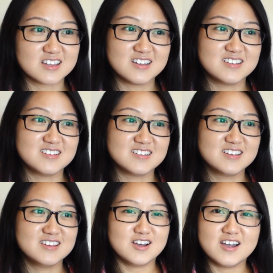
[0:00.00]
and
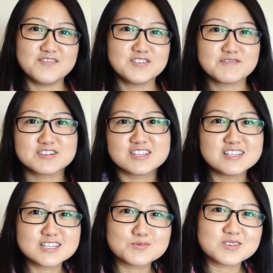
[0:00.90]
I've never seen
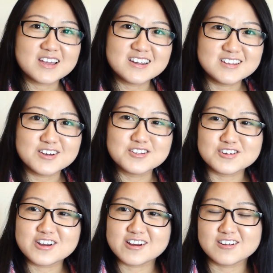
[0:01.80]
this with any
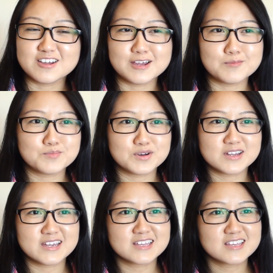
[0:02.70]
other airline, but
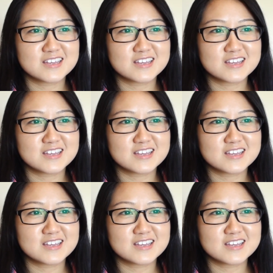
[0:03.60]
like,